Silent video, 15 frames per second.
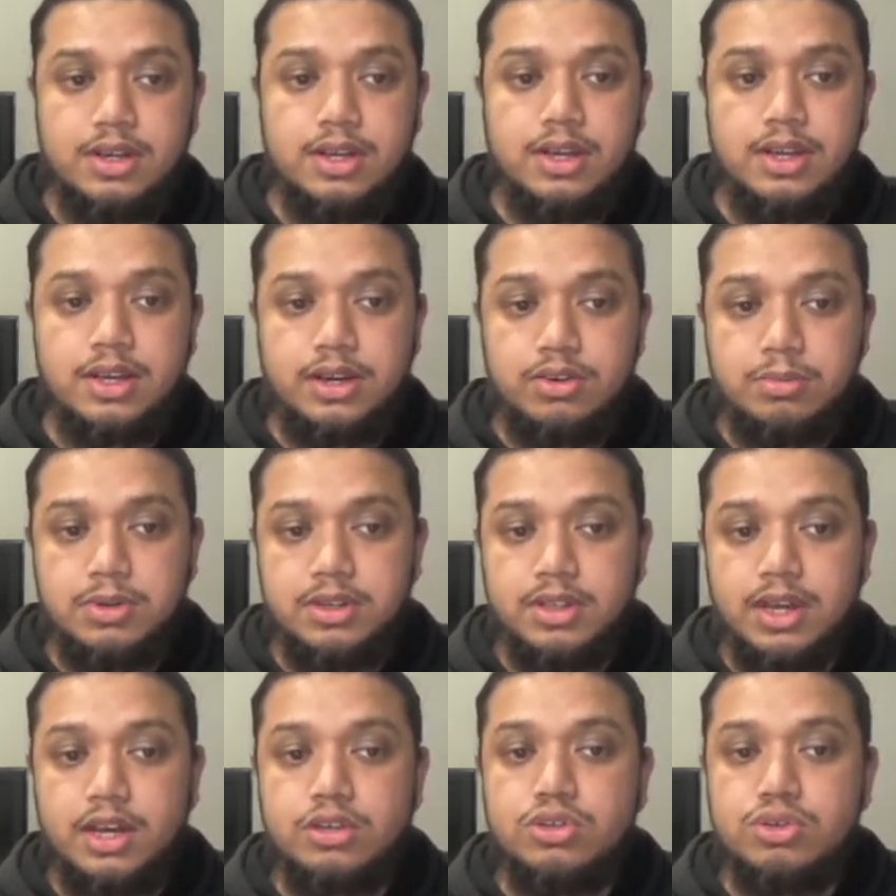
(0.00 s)
In Arabic there
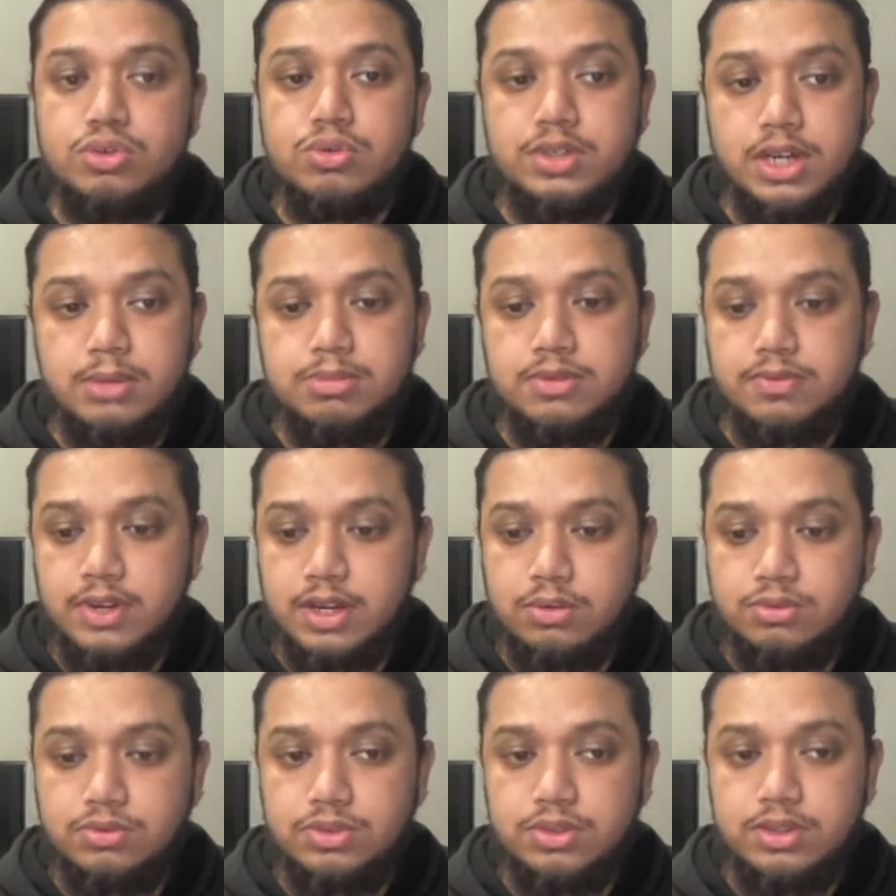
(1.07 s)
are 2 types of
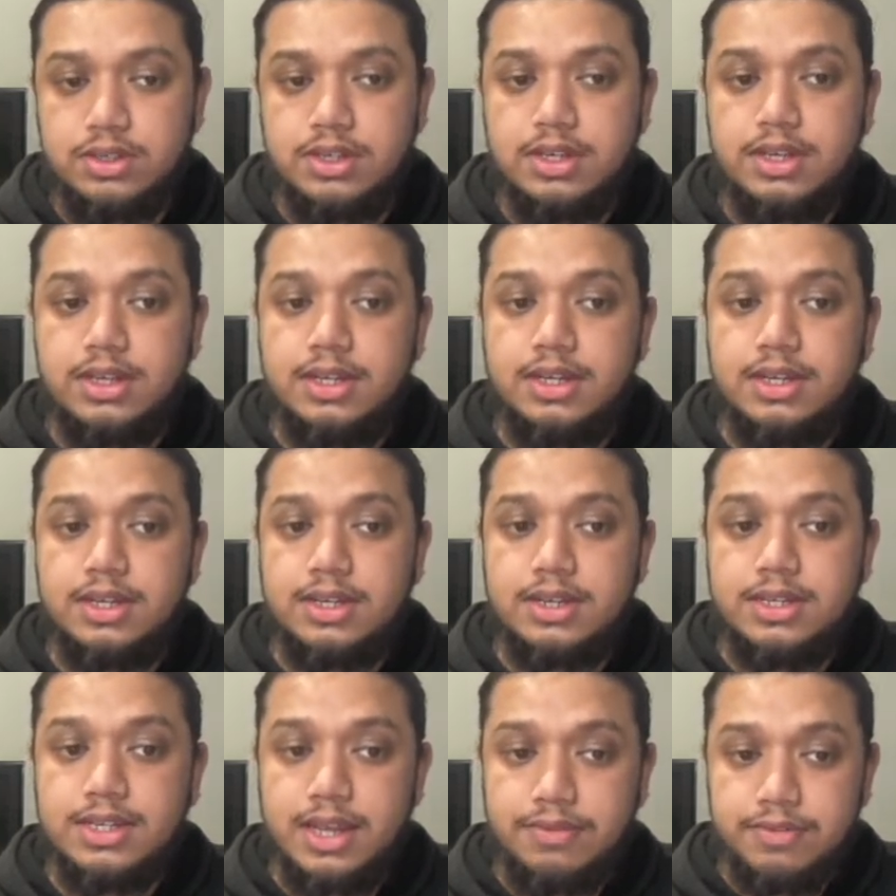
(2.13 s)
nouns:
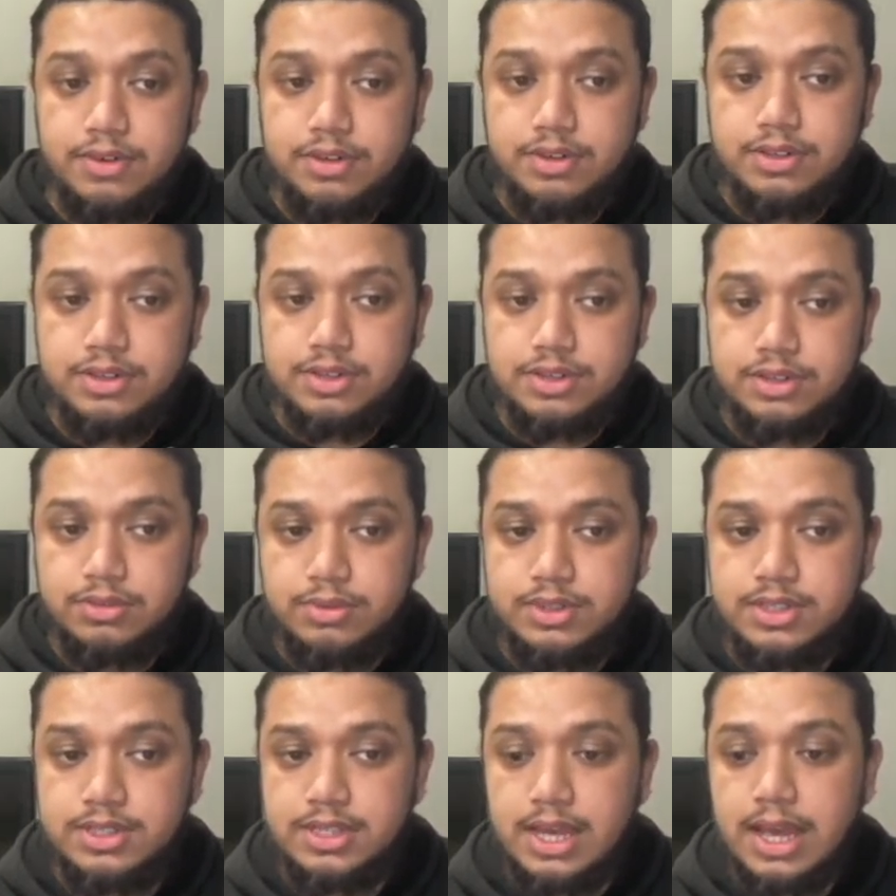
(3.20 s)
definite, which
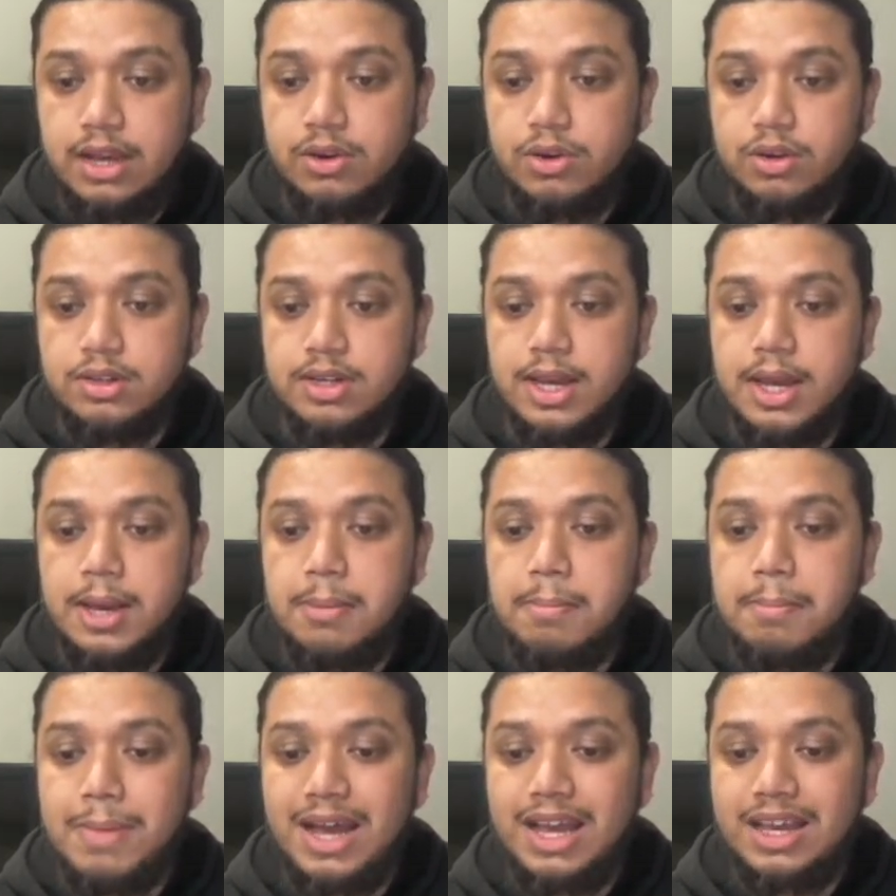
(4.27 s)
is called
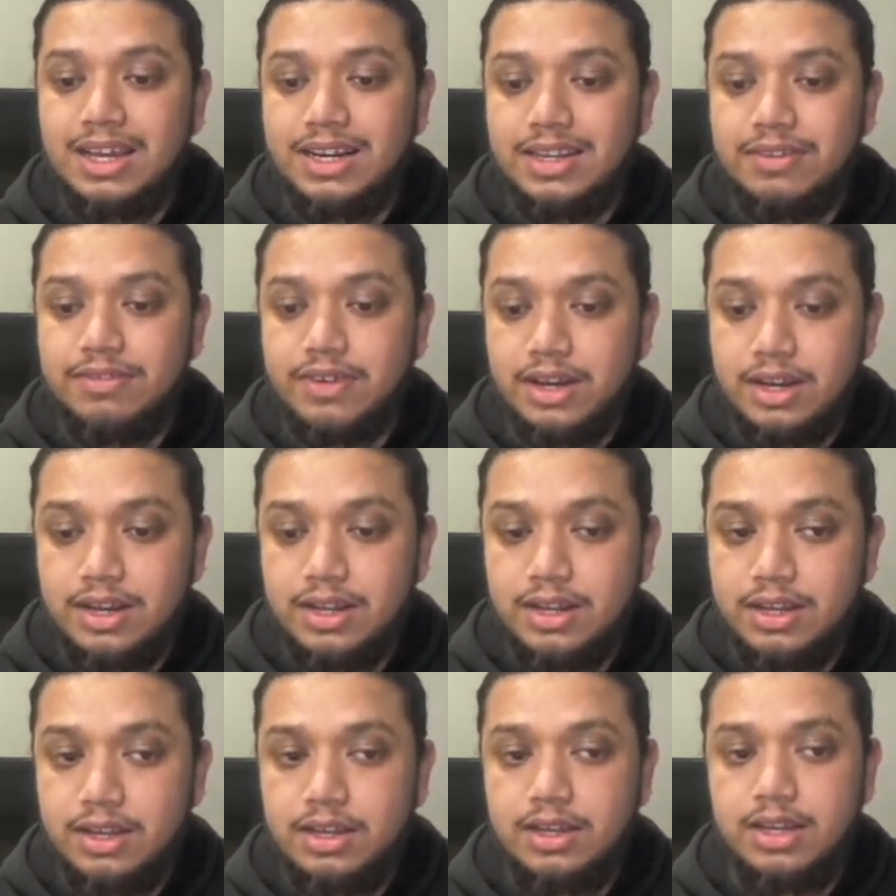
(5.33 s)
ma'rifah,
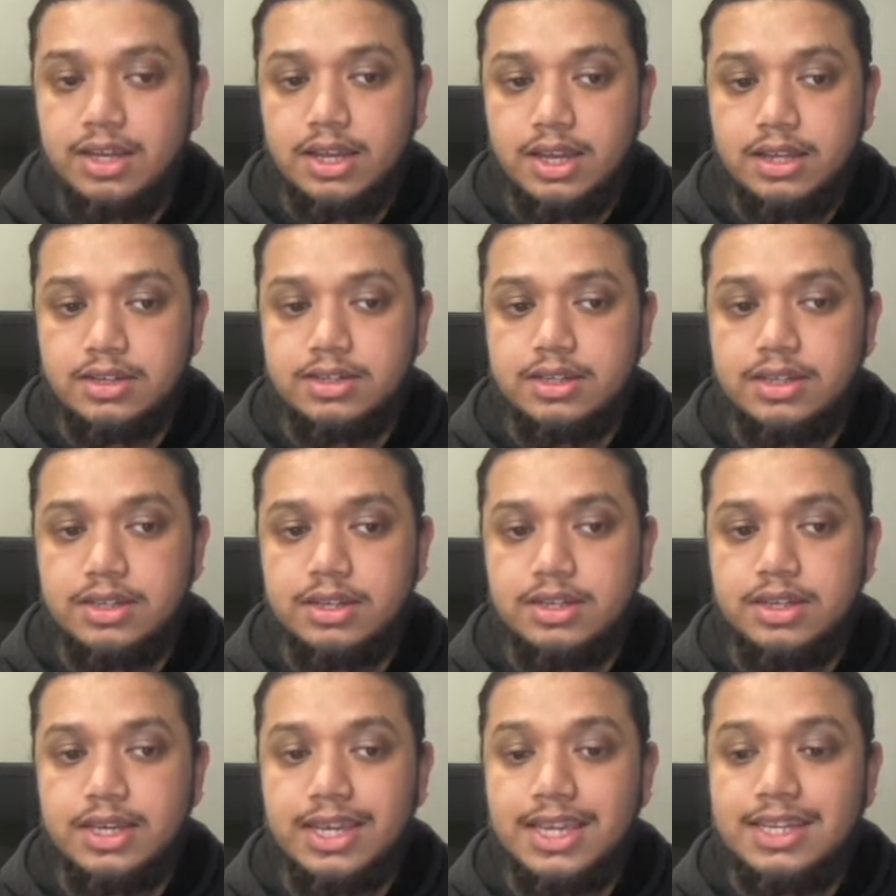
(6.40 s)
and
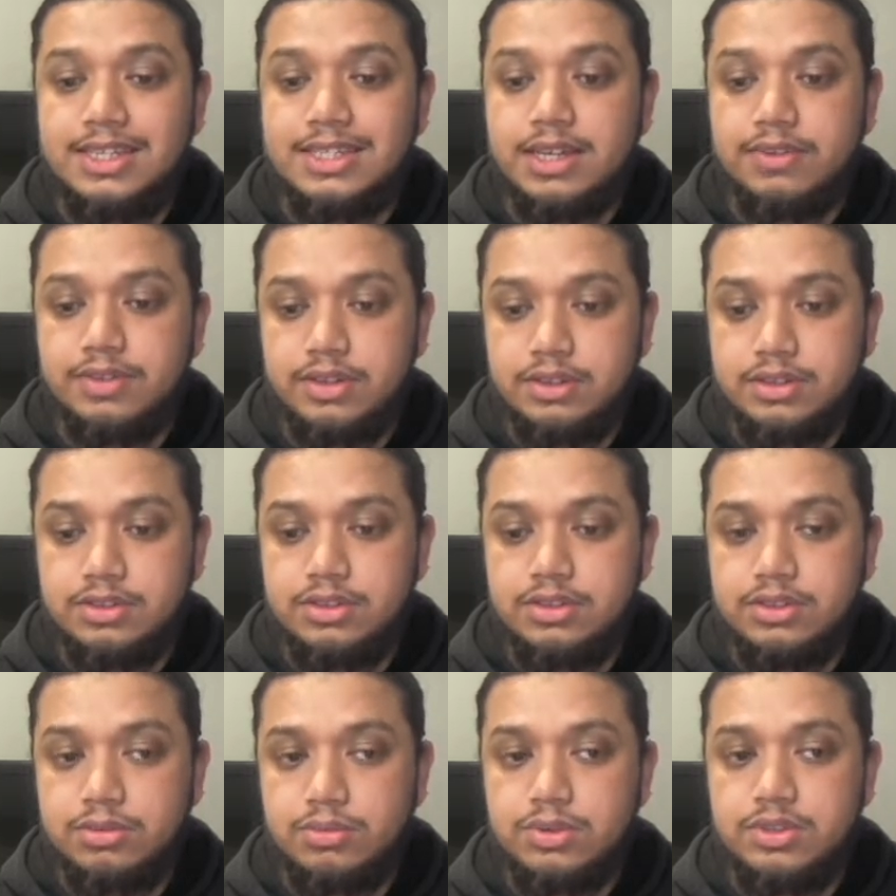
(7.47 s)
indefinite,
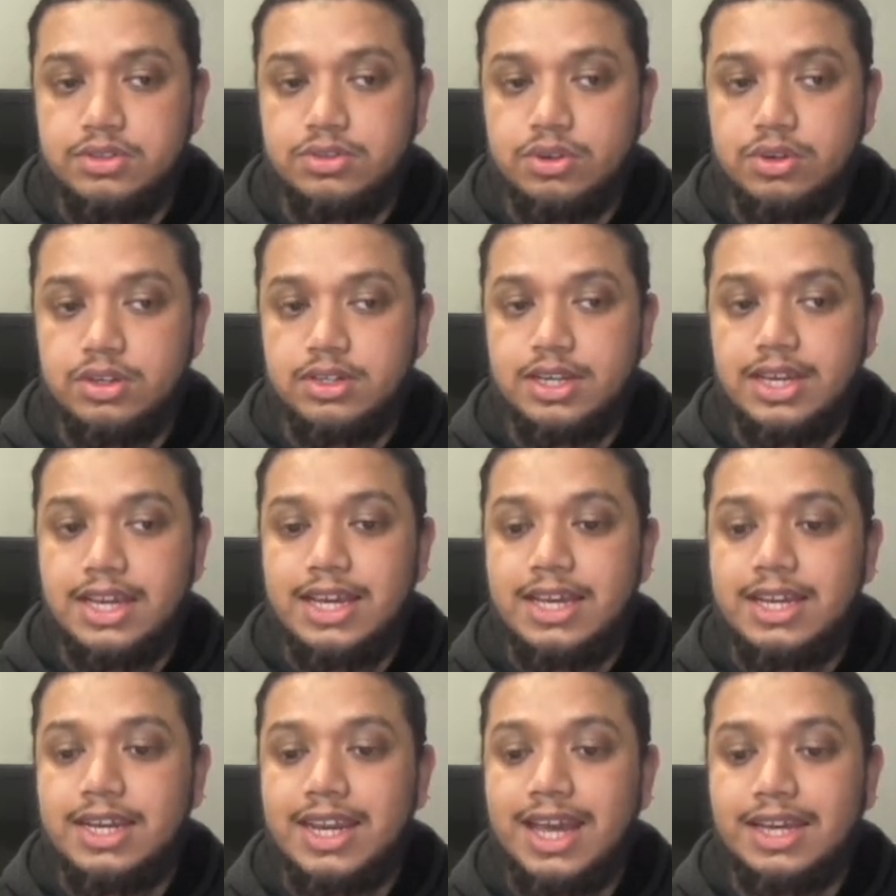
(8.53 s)
which is called
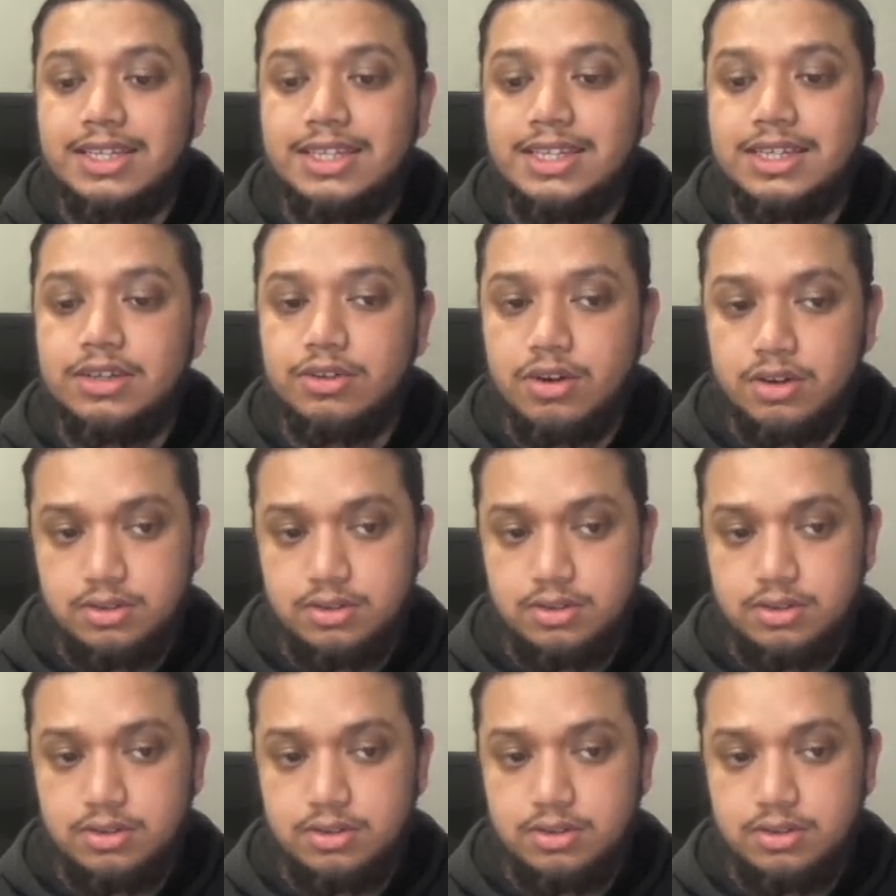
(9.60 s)
nakirah.